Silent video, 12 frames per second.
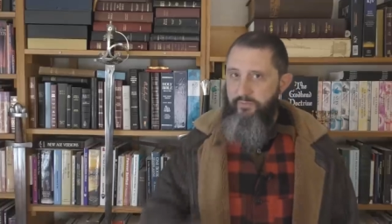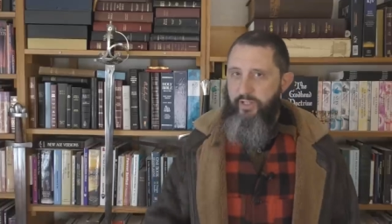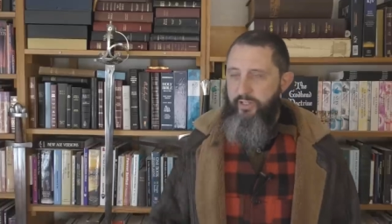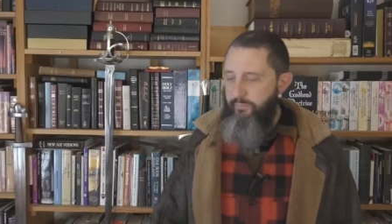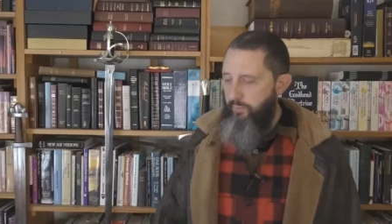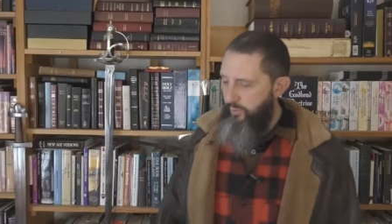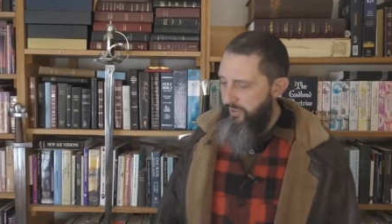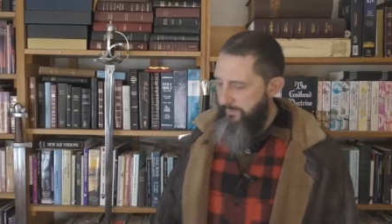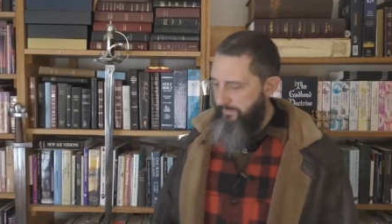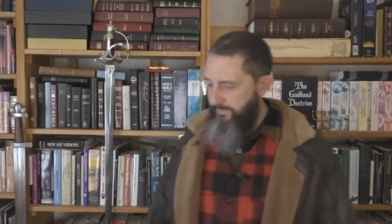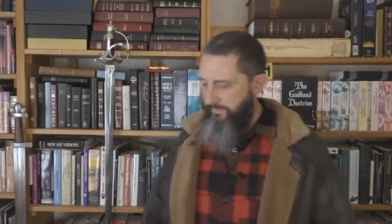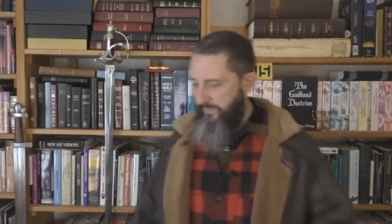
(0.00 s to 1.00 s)
Very good point.
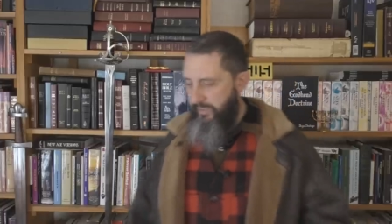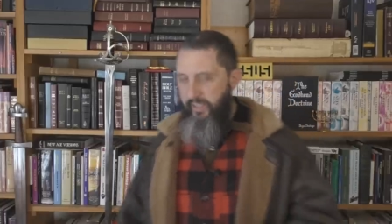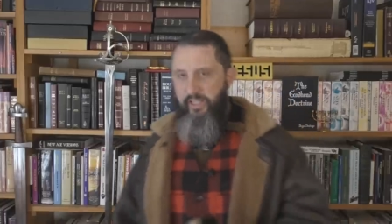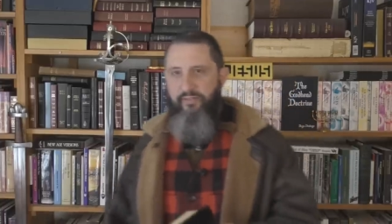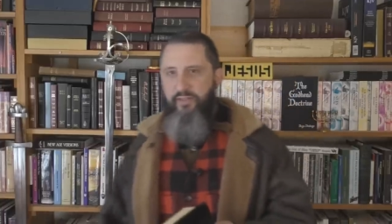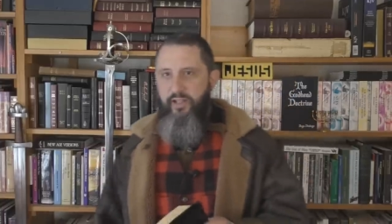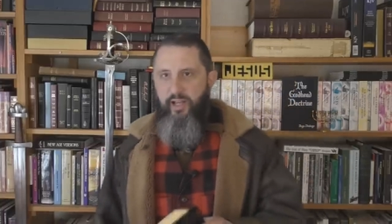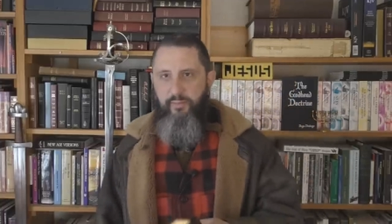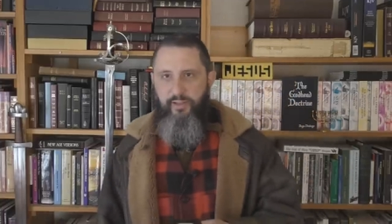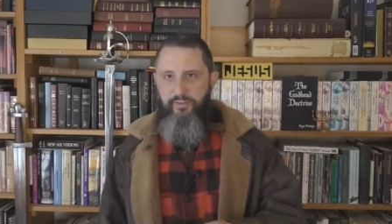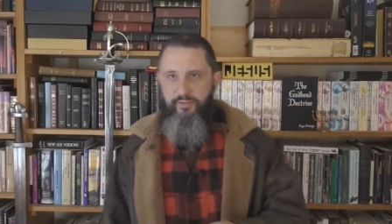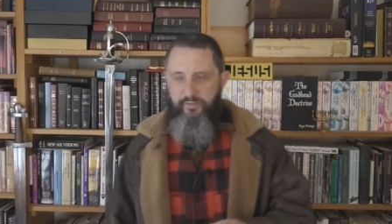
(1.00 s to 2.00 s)
I love the
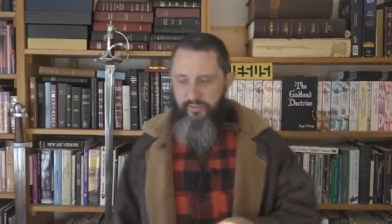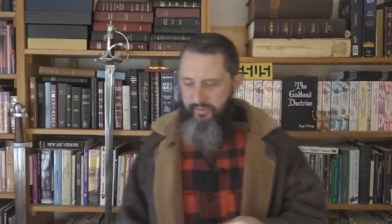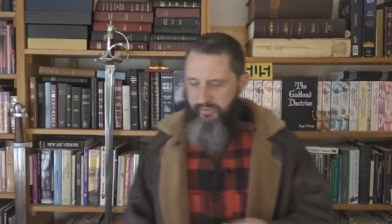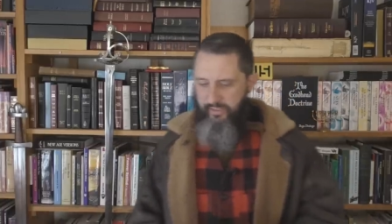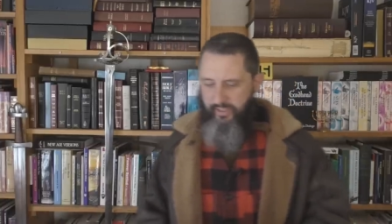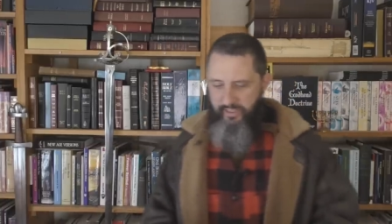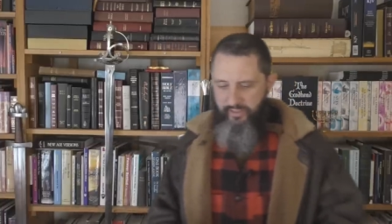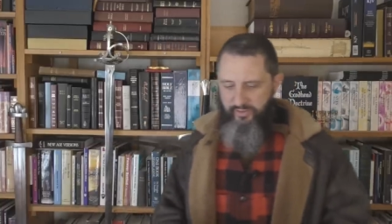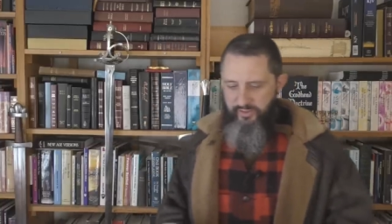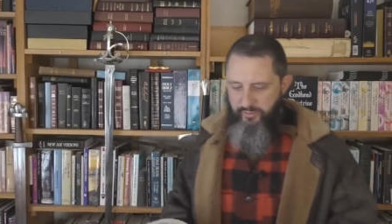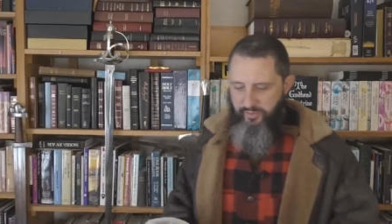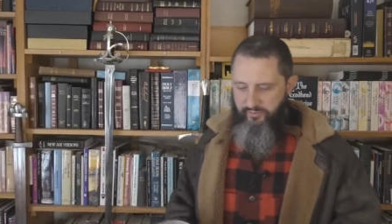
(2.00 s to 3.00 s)
comments I get
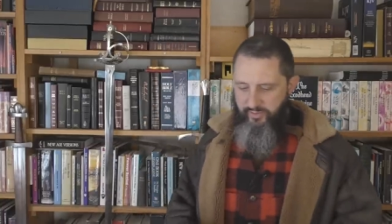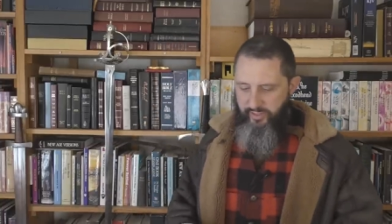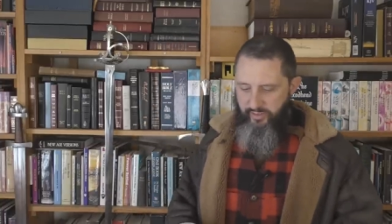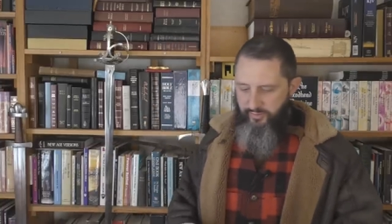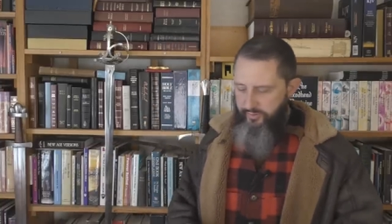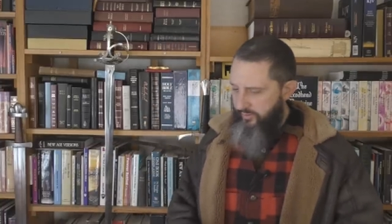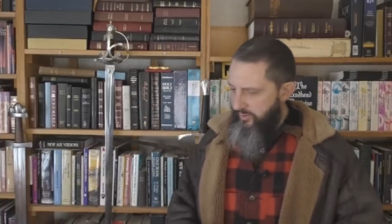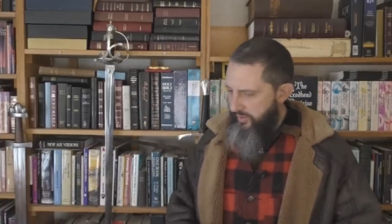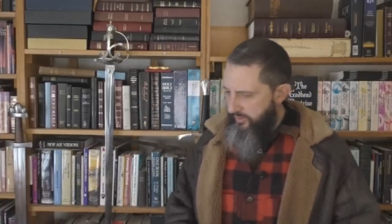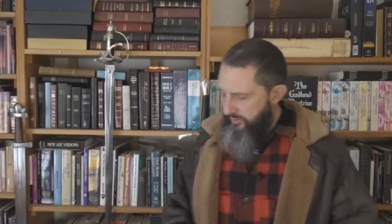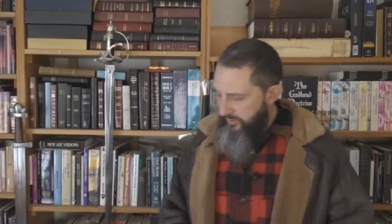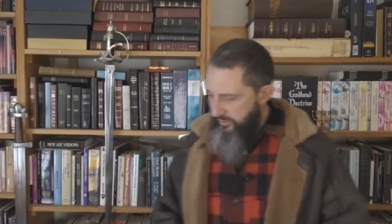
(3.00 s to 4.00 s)
in some of the videos and
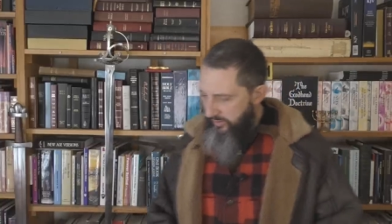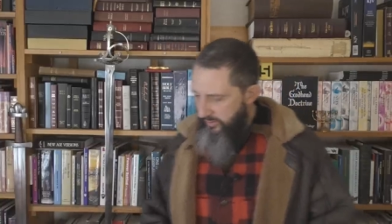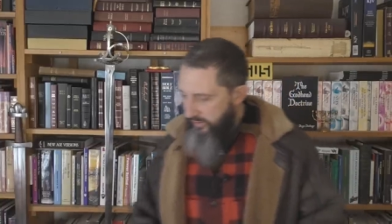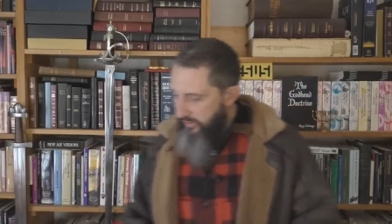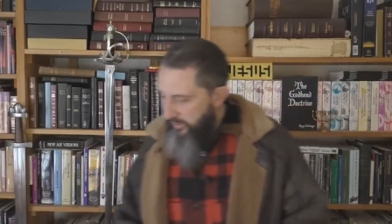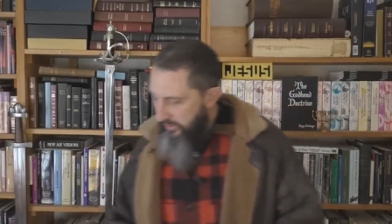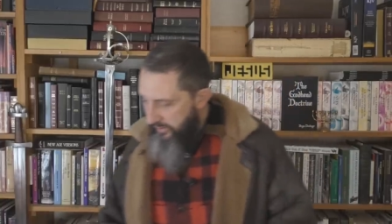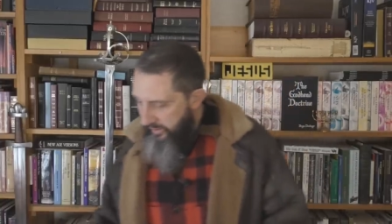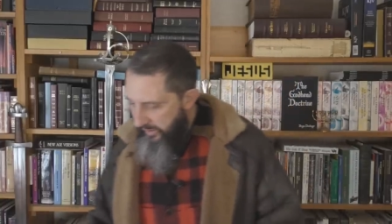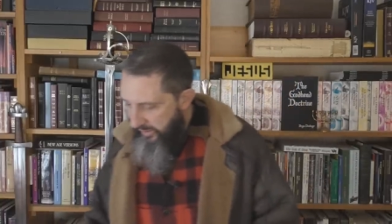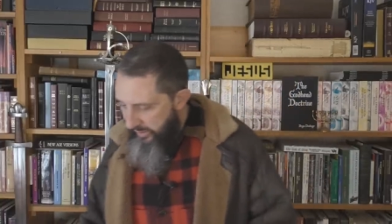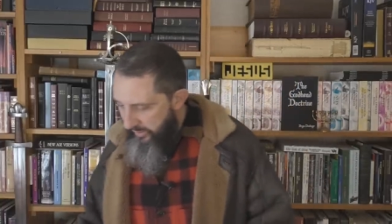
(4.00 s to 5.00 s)
things.
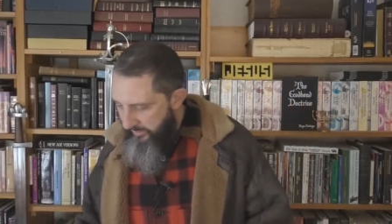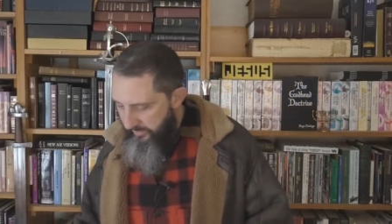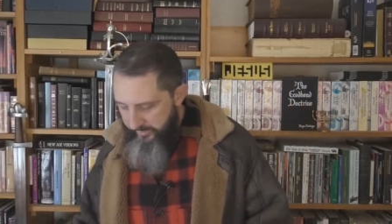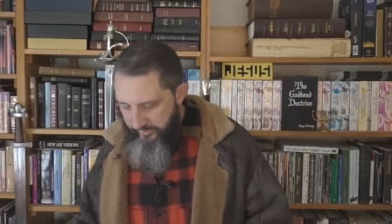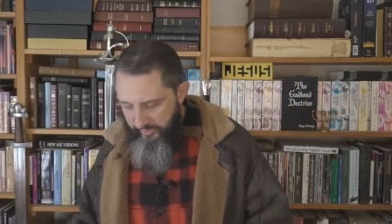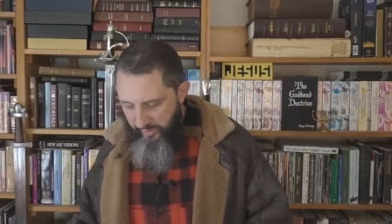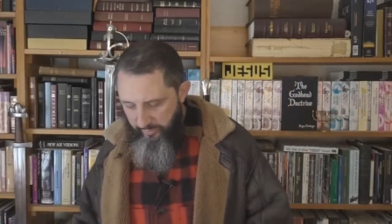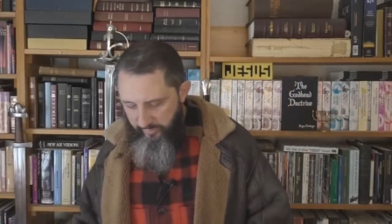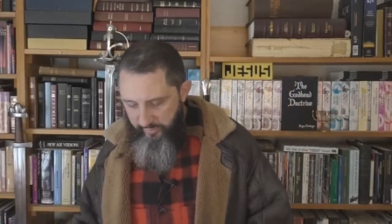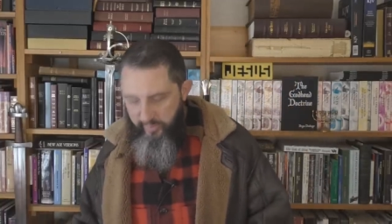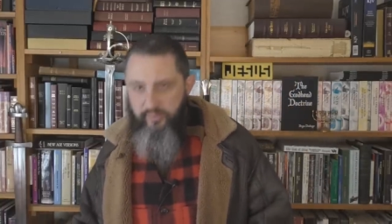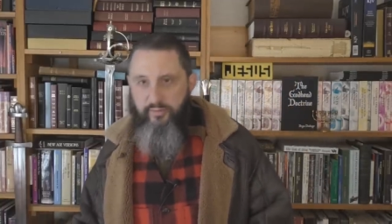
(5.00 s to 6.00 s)
Uh, some
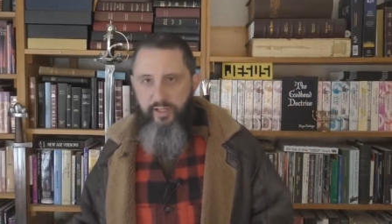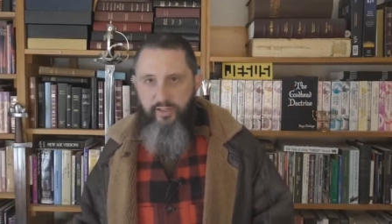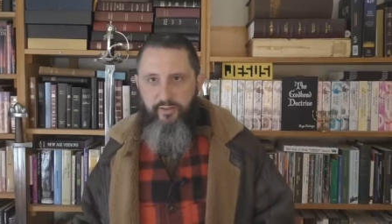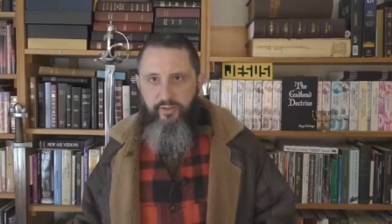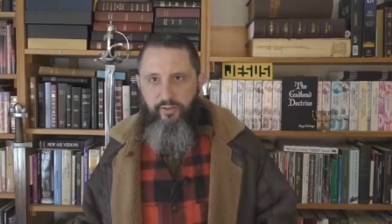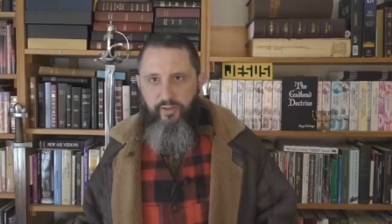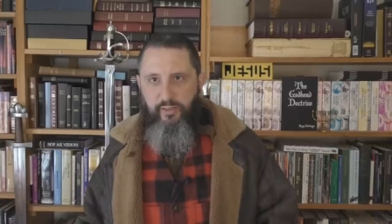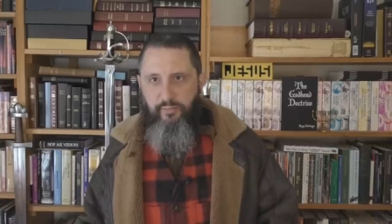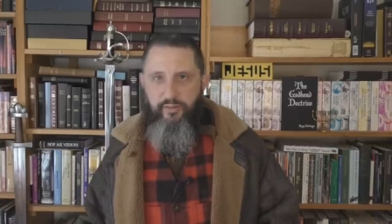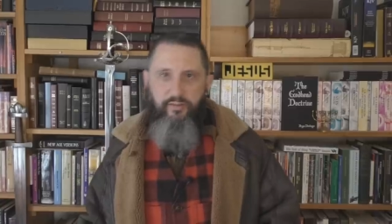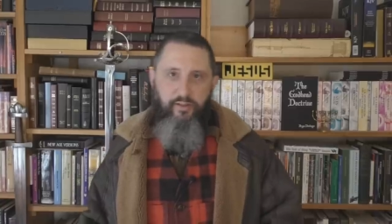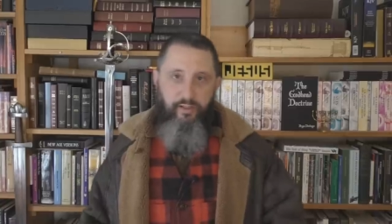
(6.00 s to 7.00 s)
of them are rather kooky,
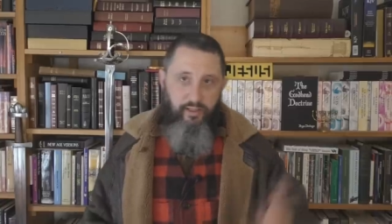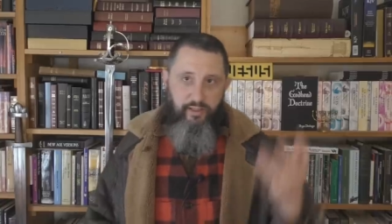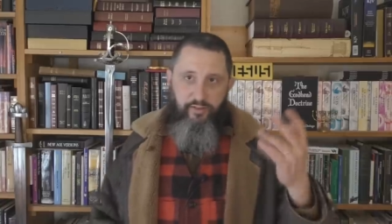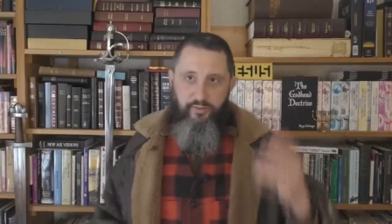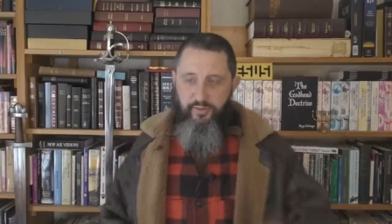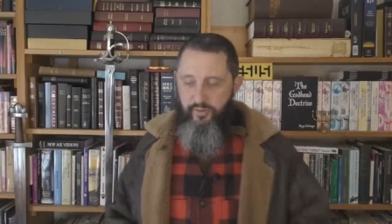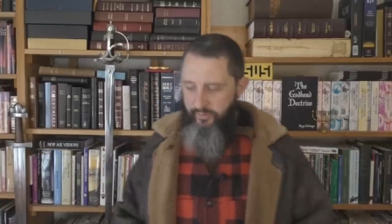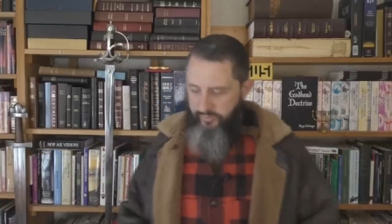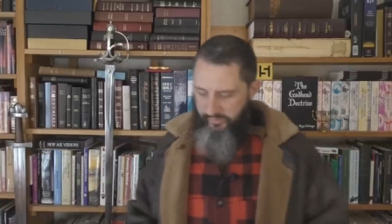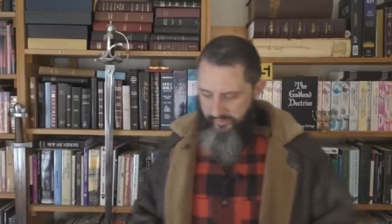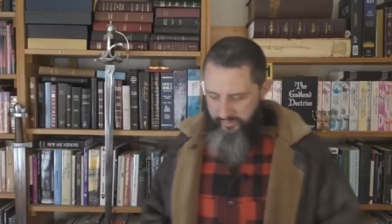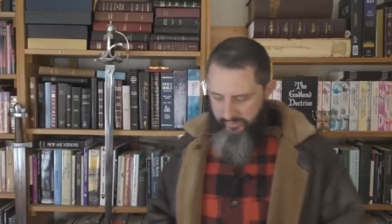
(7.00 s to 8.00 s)
but you know, I like those too.
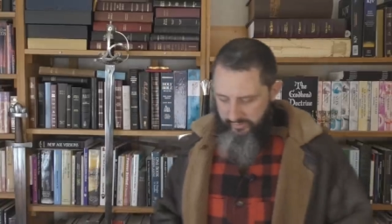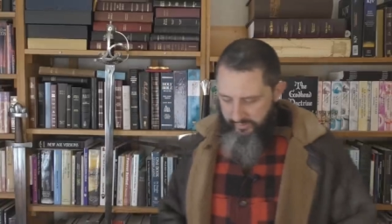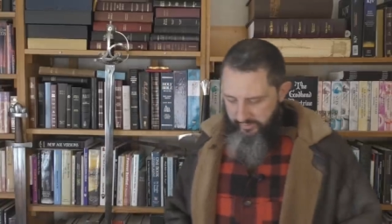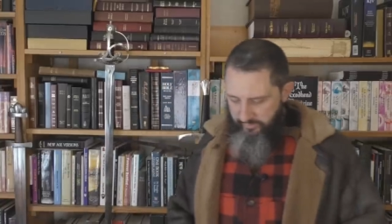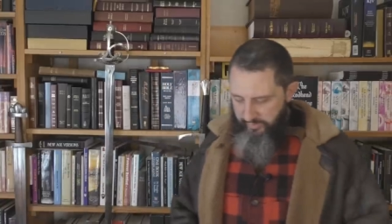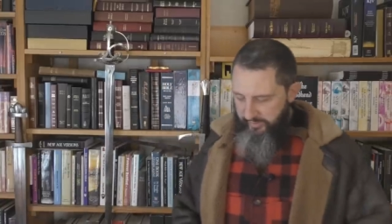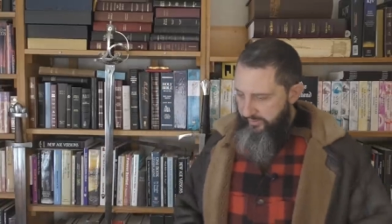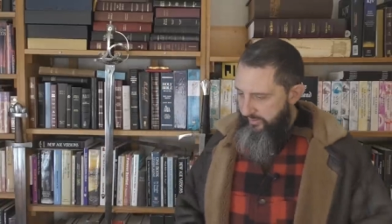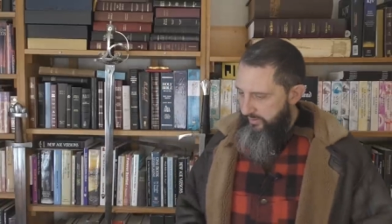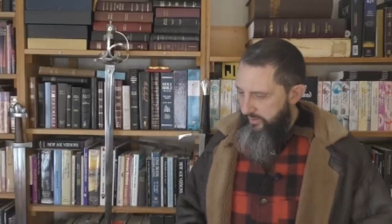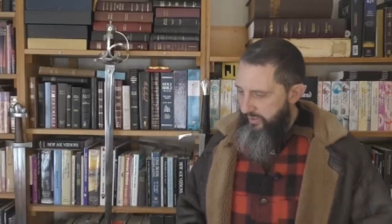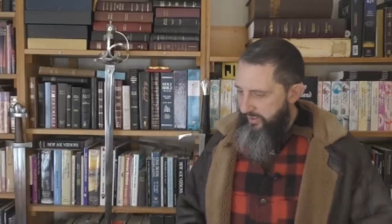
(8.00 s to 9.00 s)
But uh,